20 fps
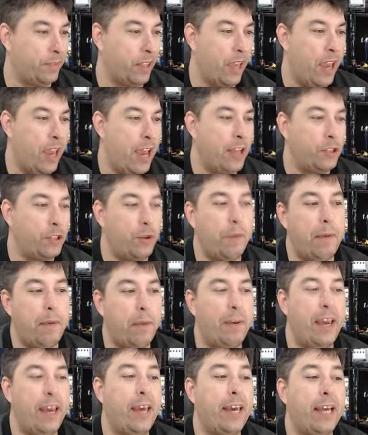Sweet Baby
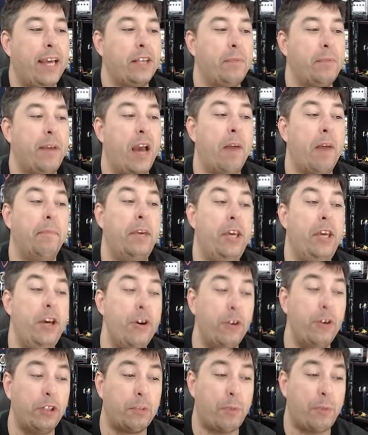Incorporated has become a huge
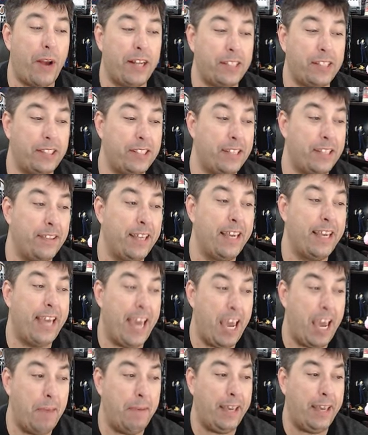presence in the
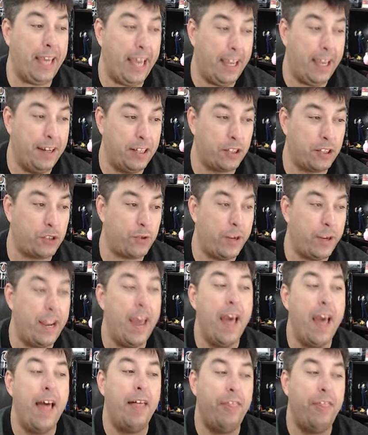gaming industry.
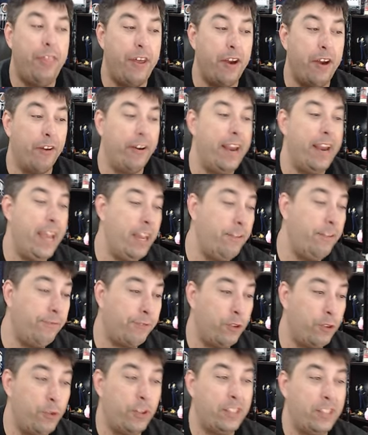Their
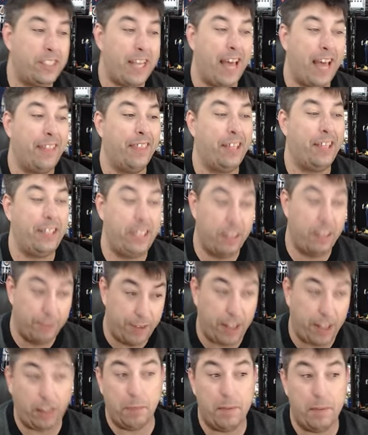influence the
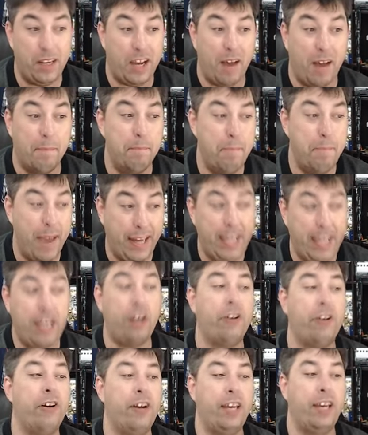development of many
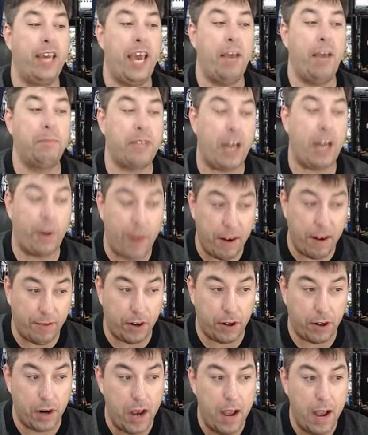current games. However,
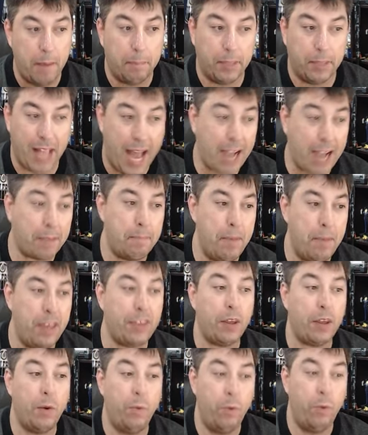Black Myth
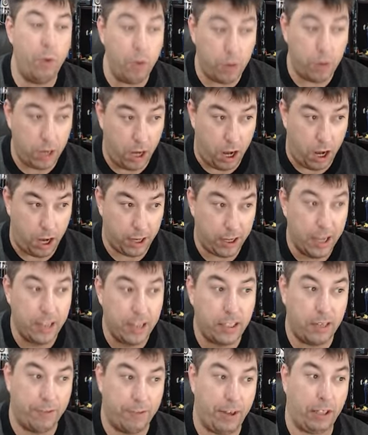Wukong
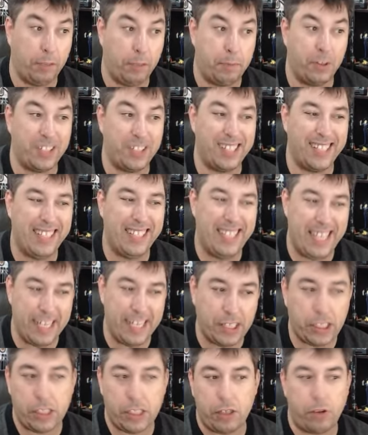developers
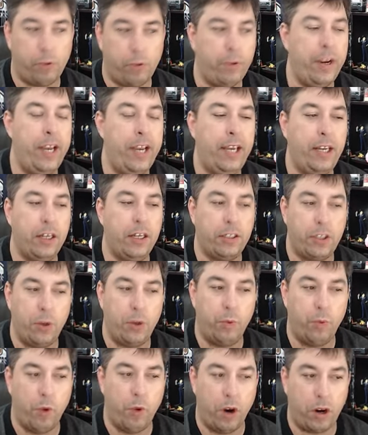disagreed to
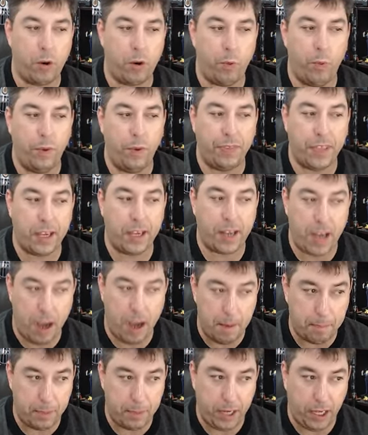work with the
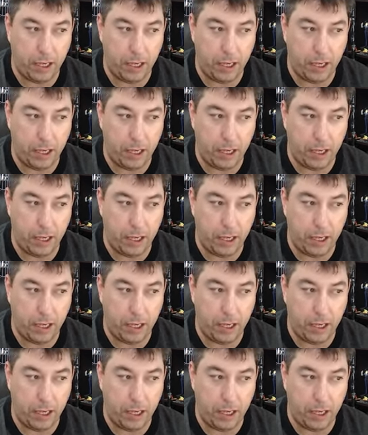company.